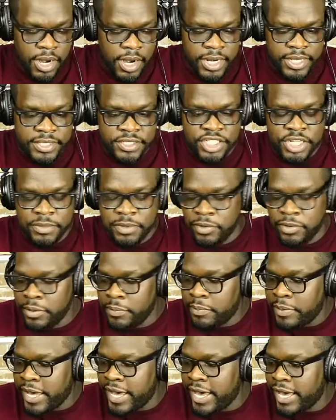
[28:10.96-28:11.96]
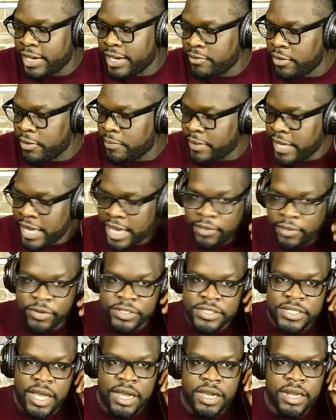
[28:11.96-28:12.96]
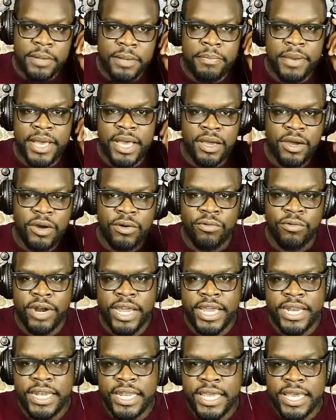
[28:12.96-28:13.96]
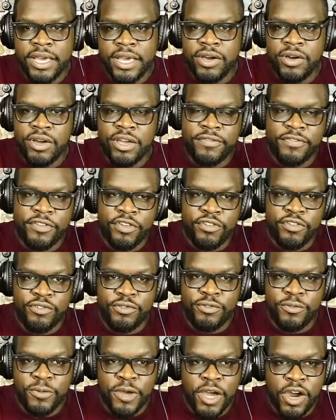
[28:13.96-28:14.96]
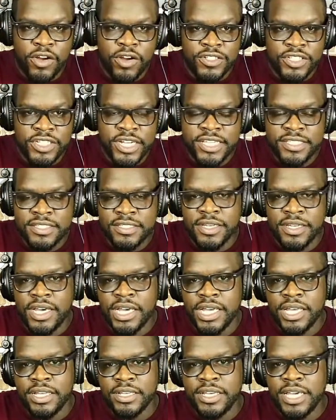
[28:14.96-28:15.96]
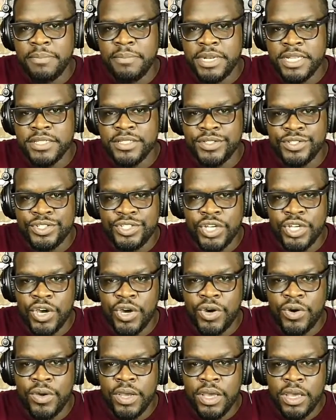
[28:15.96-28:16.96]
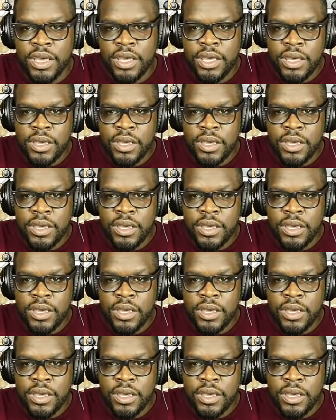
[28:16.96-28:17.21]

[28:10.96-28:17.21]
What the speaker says: All right, ladies and gentlemen, we're back. We're talking about right now, if you are just coming into the show,